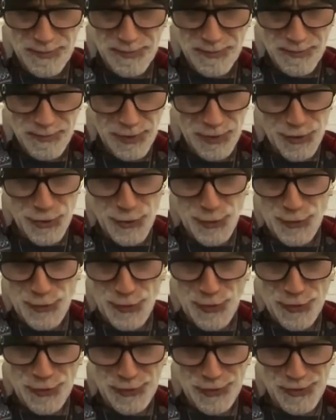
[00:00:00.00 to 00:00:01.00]
the
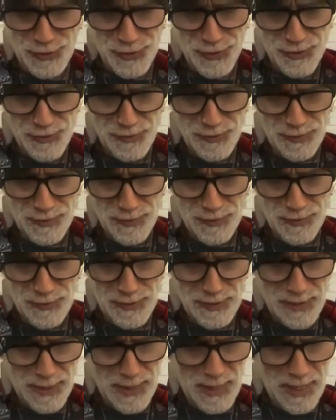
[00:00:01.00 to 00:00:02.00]
2/3,
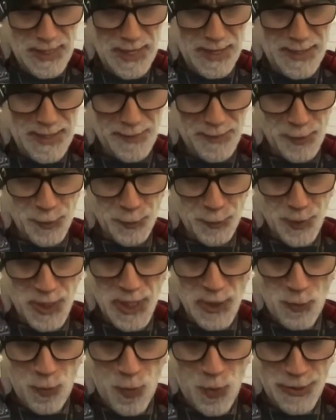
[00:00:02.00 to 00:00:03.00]
and at the
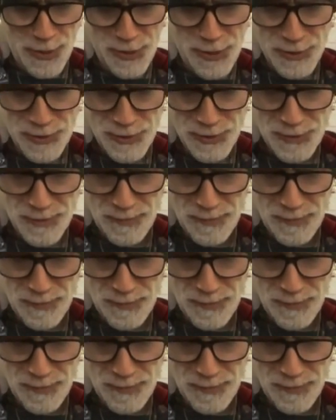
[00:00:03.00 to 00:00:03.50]
3/4.